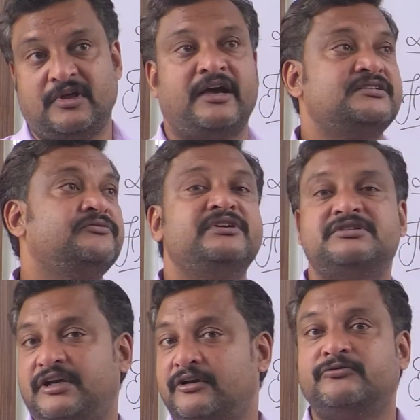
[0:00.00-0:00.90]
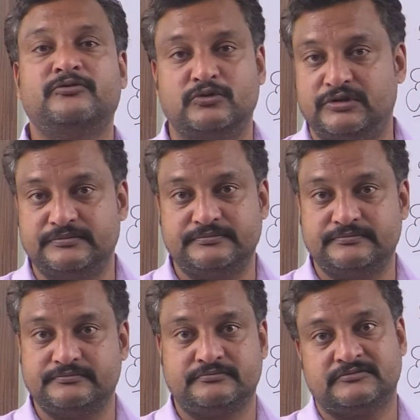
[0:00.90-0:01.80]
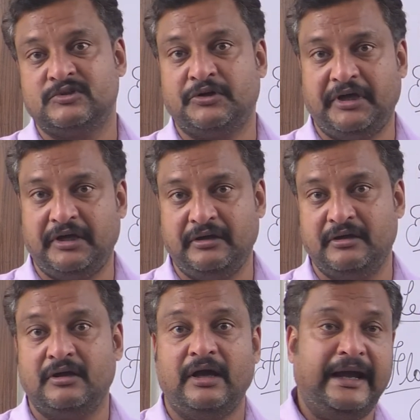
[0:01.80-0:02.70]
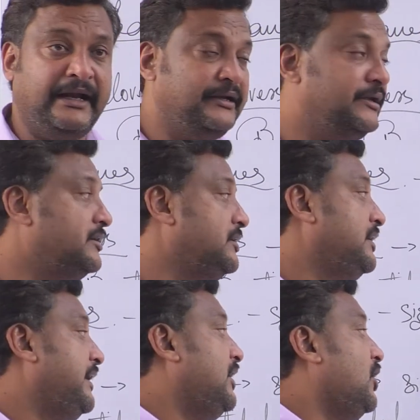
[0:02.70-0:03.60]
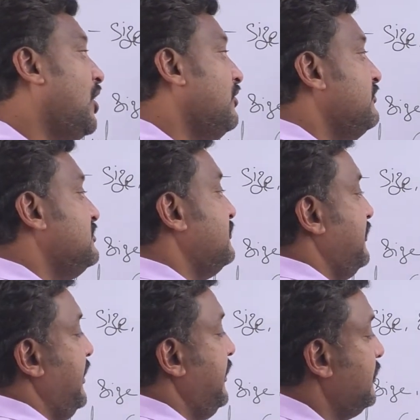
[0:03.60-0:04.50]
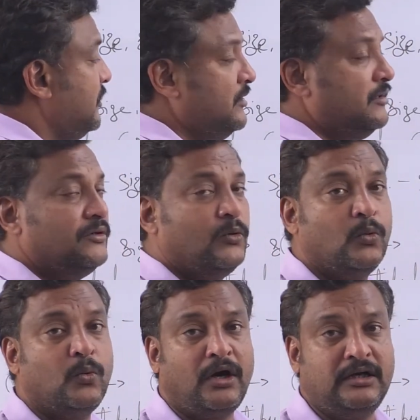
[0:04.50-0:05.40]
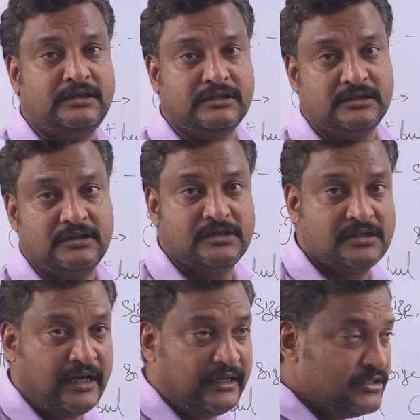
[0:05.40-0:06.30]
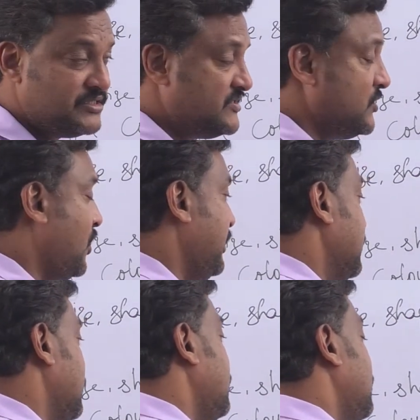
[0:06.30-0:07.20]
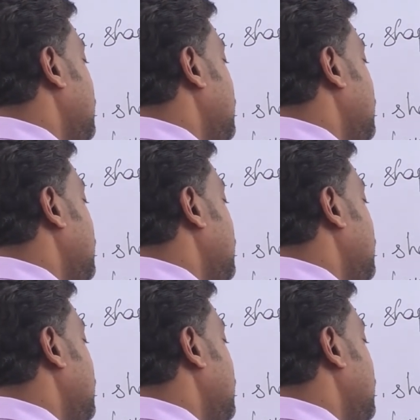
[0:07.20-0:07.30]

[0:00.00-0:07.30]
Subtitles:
as we take food. Okay, and along with air, water, and the soil,